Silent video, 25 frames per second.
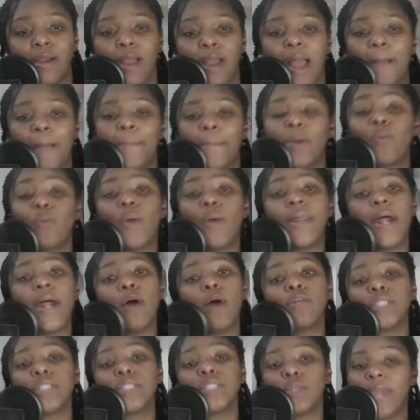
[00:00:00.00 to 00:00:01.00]
But what
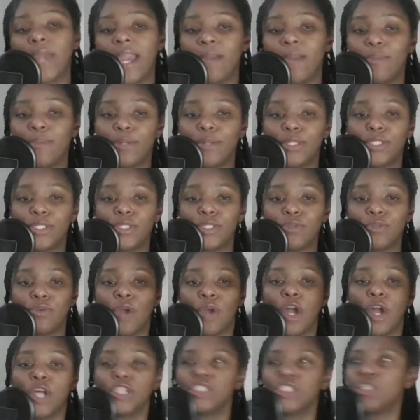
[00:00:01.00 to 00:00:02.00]
else are we able to do?
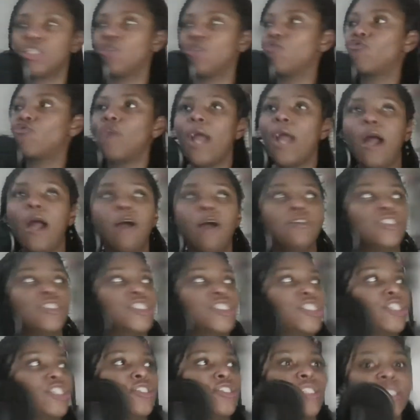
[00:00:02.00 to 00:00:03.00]
Surround
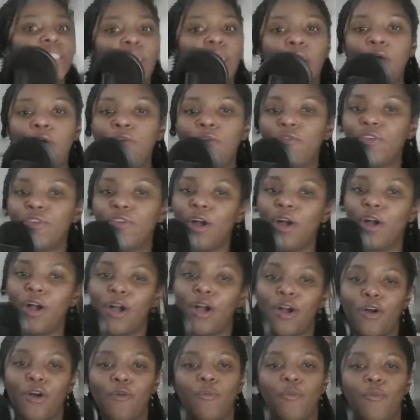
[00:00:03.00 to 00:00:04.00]
yourself,
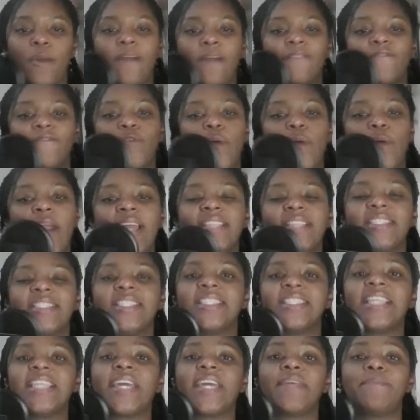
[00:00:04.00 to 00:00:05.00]
y'all, with voices
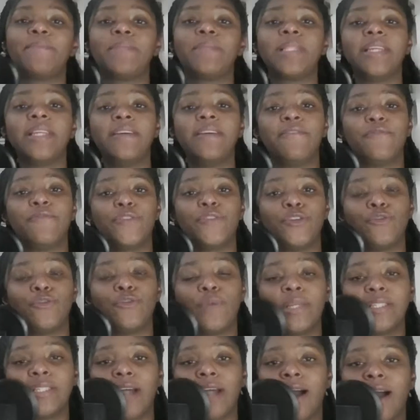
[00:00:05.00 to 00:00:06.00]
that uplift you. We
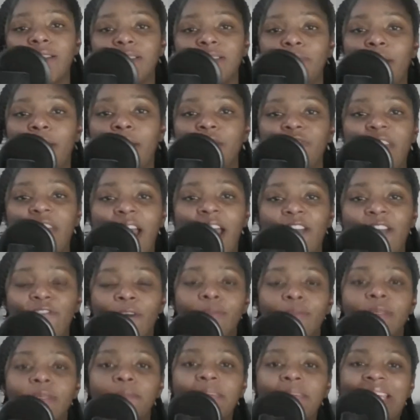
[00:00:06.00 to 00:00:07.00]
talked about that from
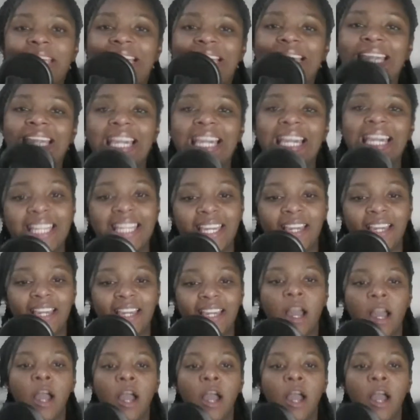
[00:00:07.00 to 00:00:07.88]
the beginning.